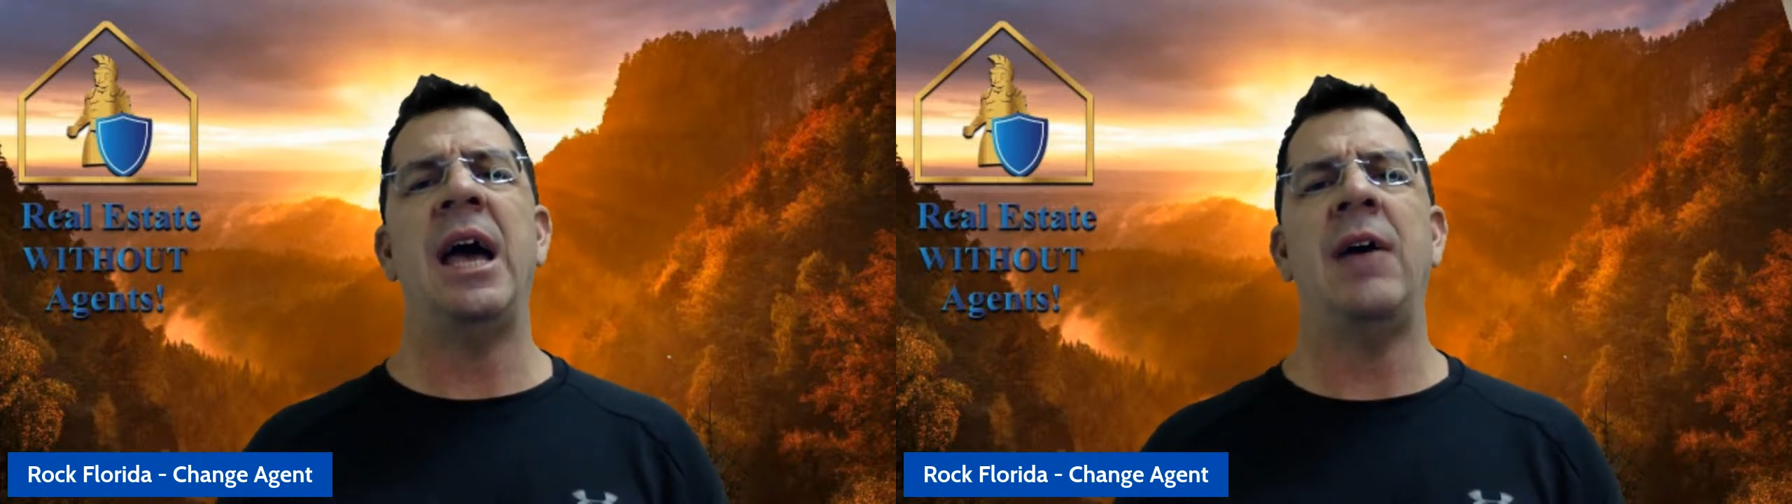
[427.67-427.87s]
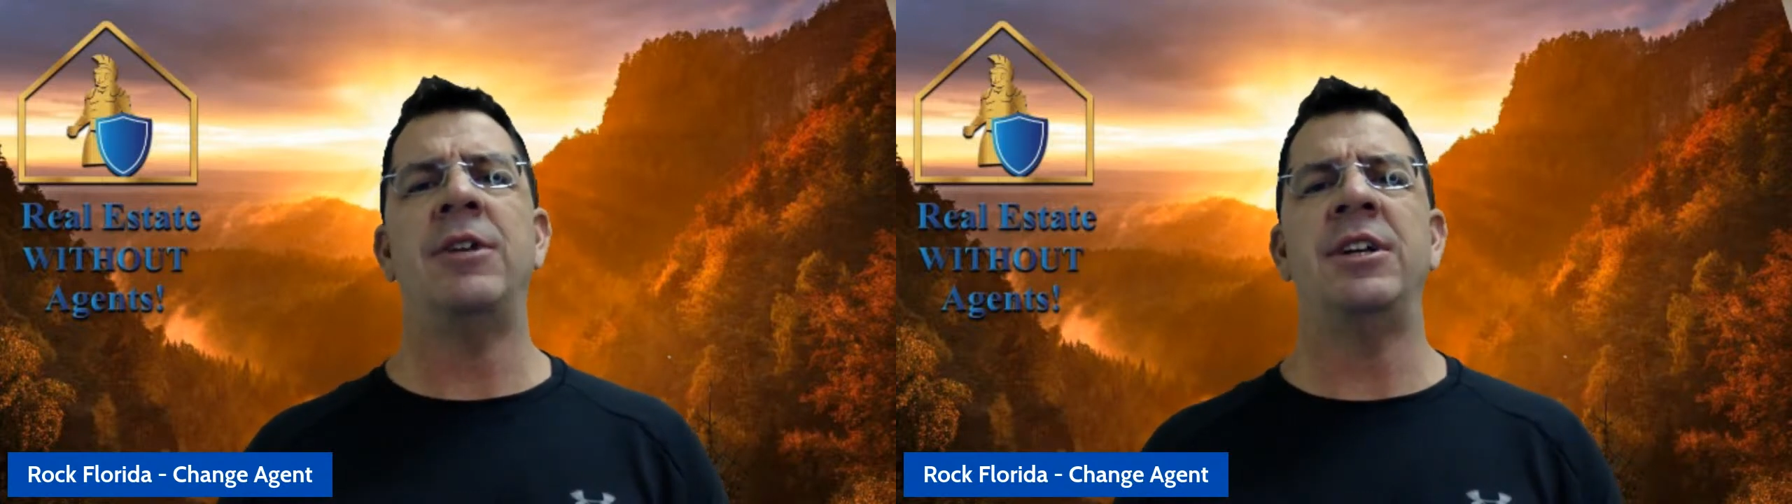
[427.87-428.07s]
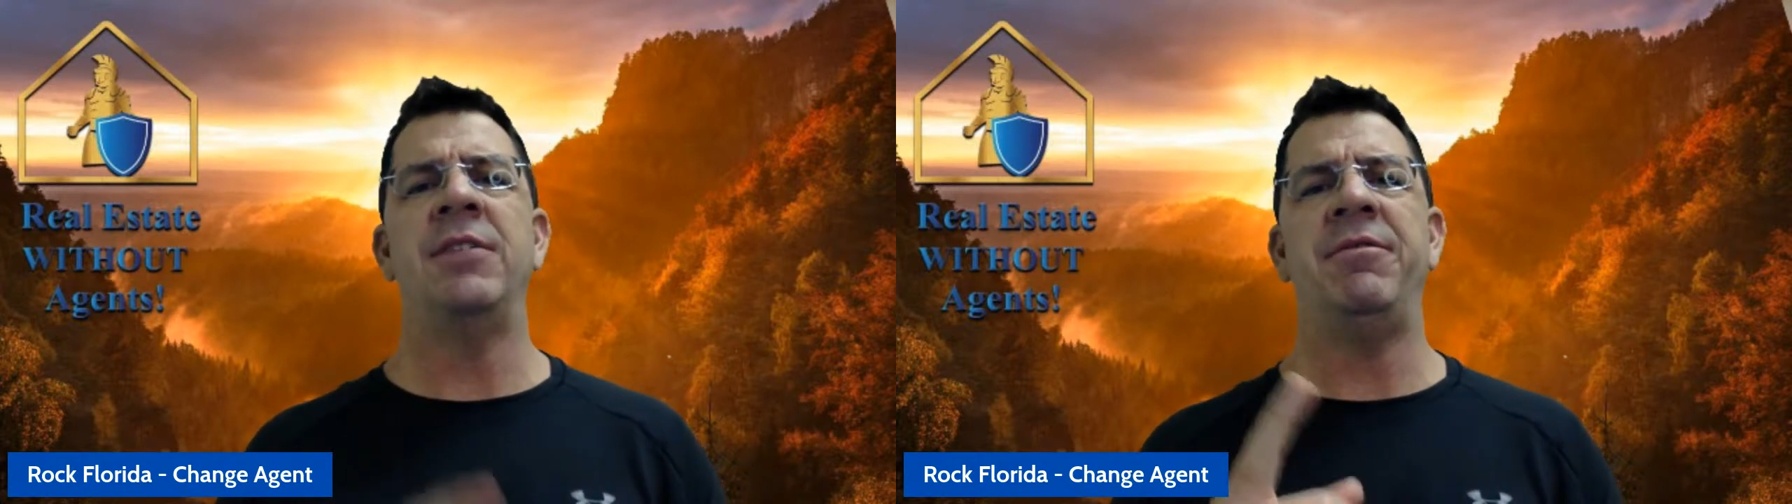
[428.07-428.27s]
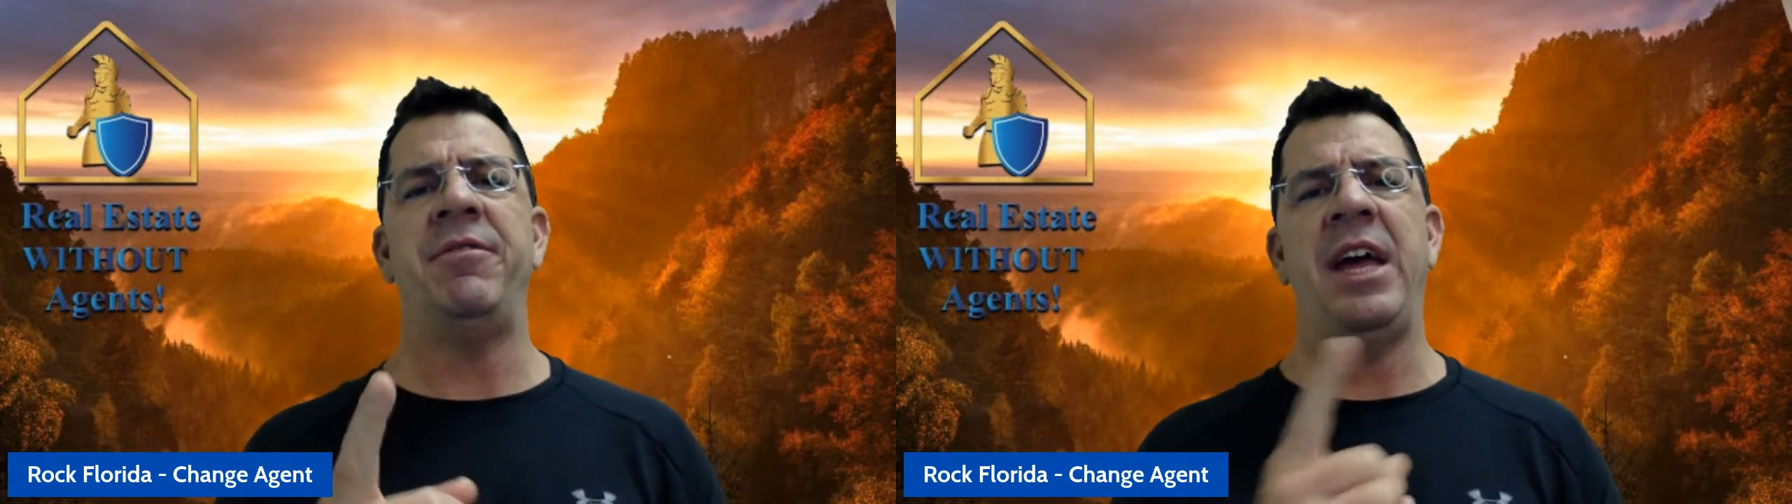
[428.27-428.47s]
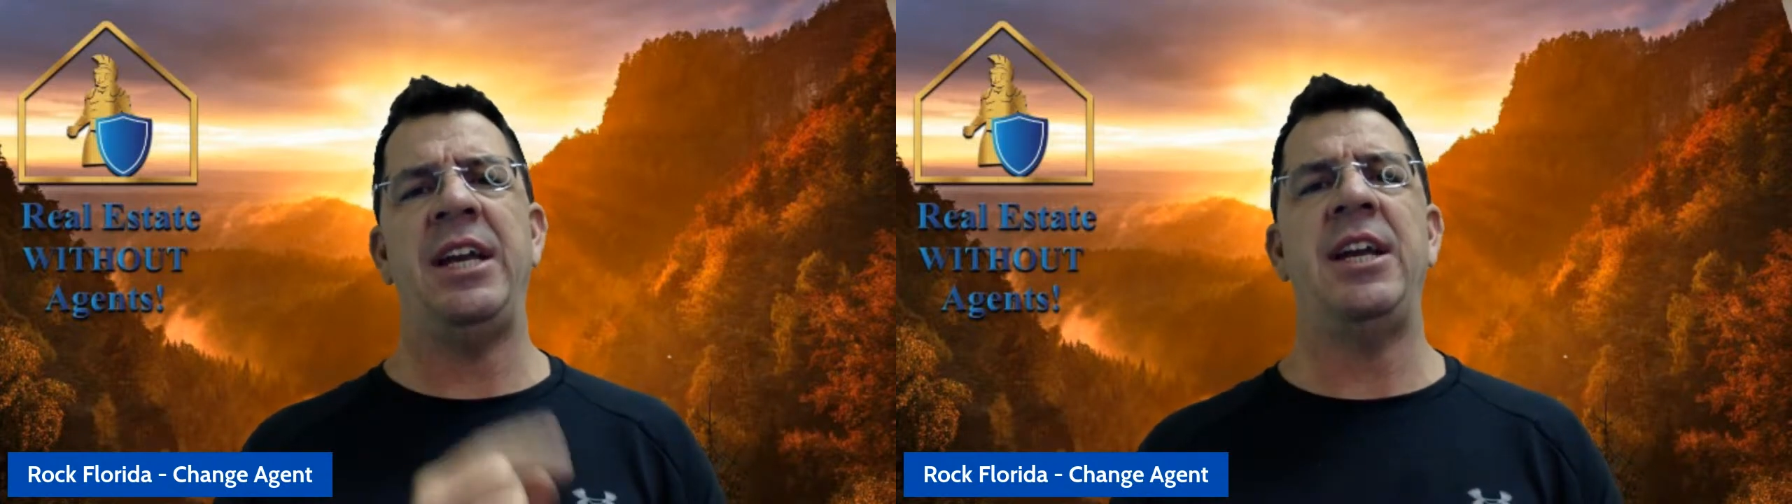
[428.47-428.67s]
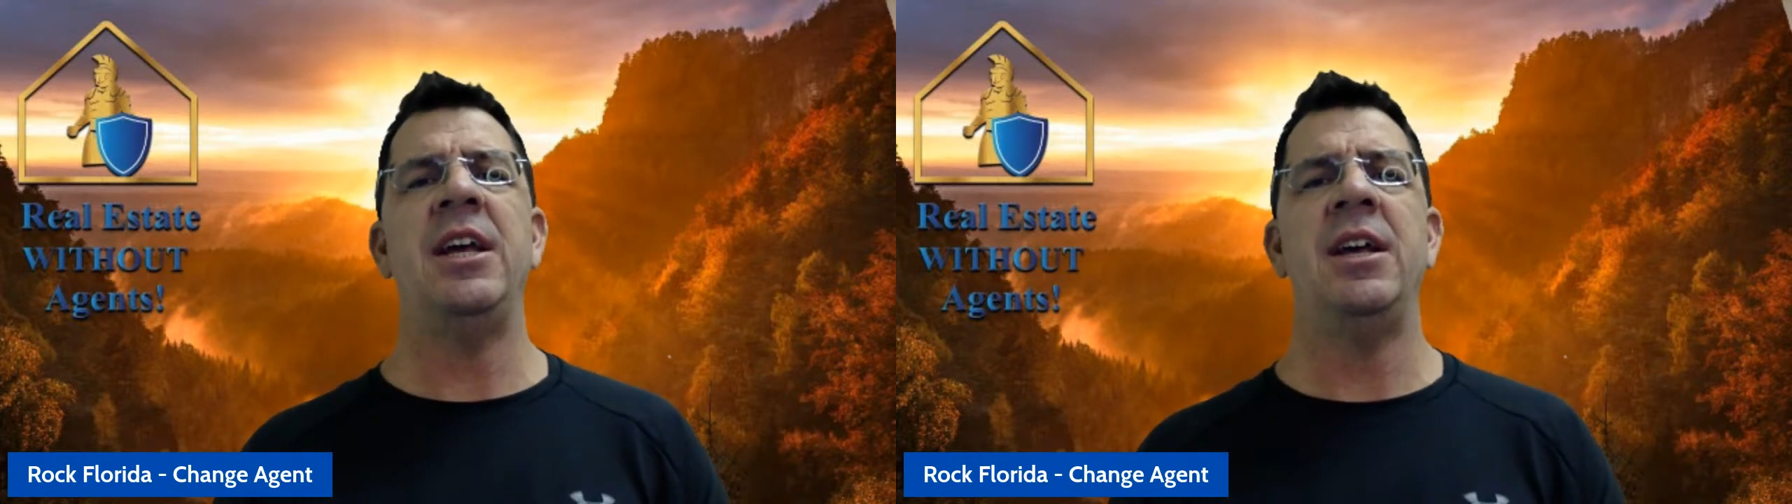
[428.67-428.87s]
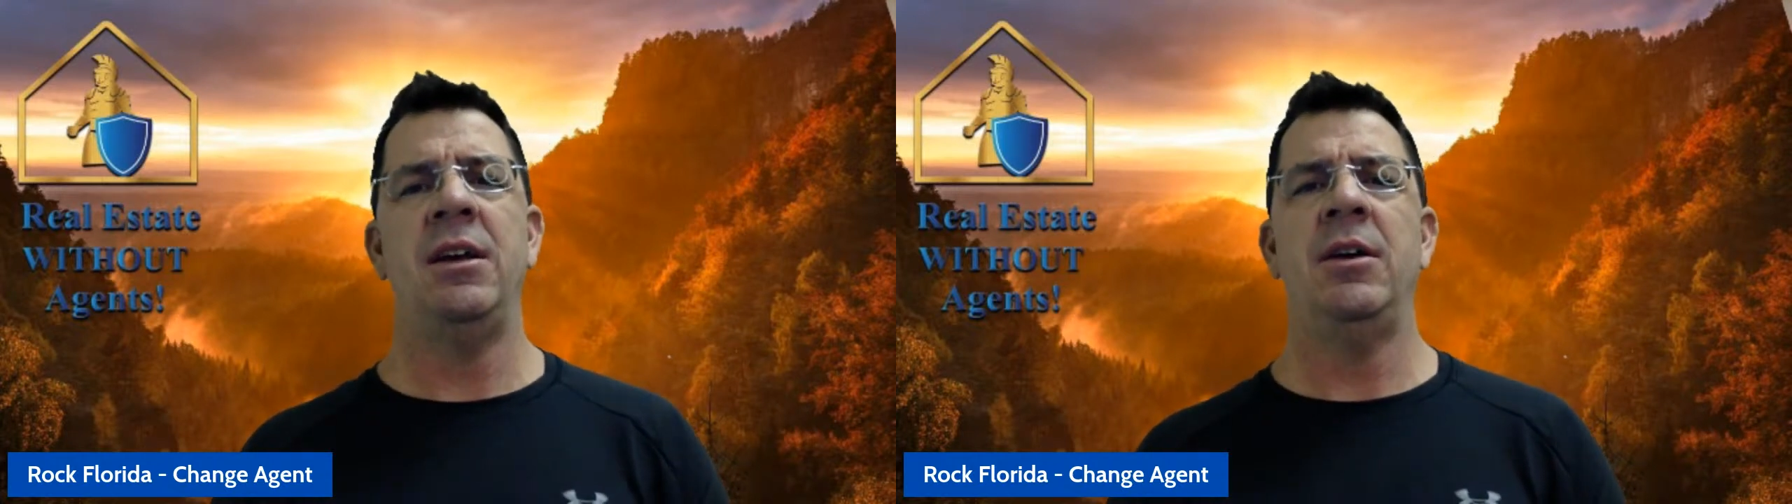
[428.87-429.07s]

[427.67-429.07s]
how to defend